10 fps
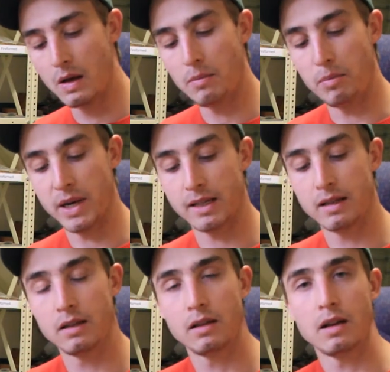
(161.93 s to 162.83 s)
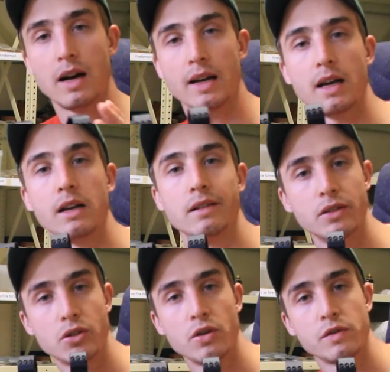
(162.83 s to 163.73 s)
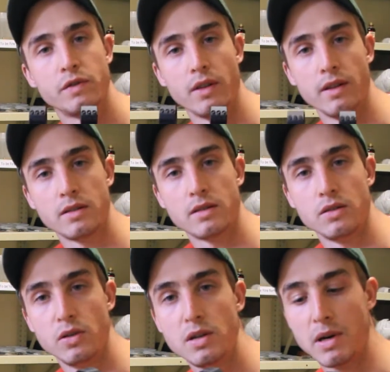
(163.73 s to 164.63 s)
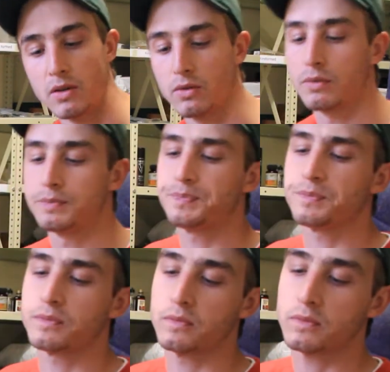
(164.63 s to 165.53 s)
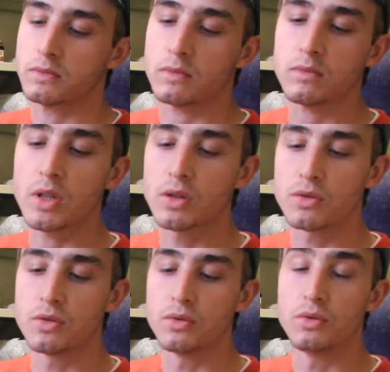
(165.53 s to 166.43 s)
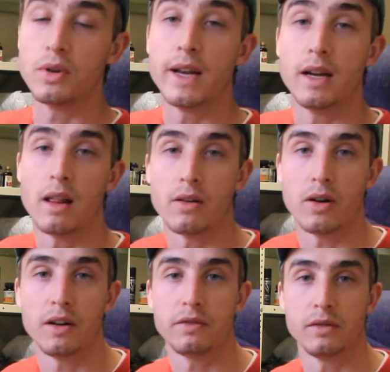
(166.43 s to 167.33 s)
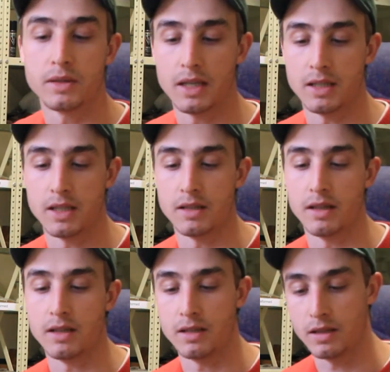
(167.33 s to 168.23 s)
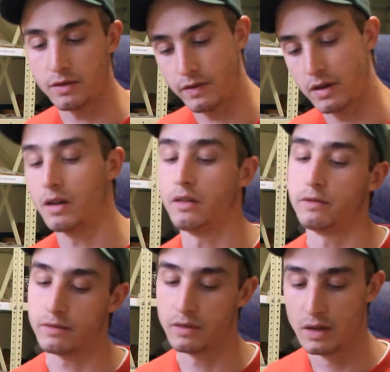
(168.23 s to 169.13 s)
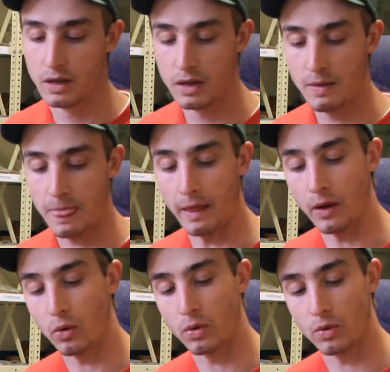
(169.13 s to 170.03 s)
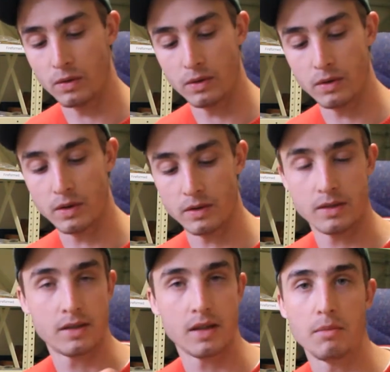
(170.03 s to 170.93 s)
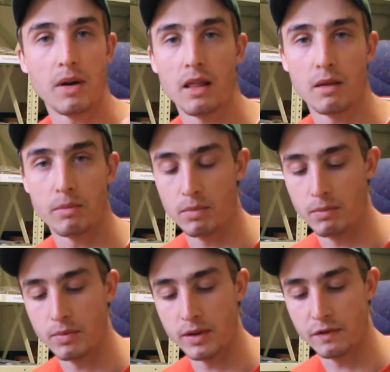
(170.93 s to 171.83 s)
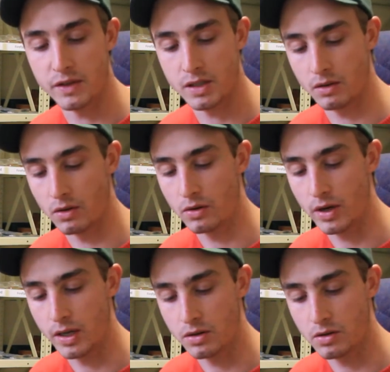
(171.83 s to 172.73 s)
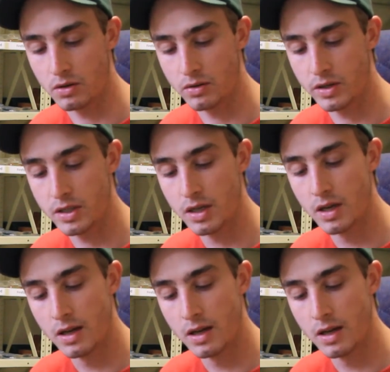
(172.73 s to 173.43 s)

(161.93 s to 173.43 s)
But I can transfer this Unimount to another rifle such as a 6.5 or some other efficient long range cartridge,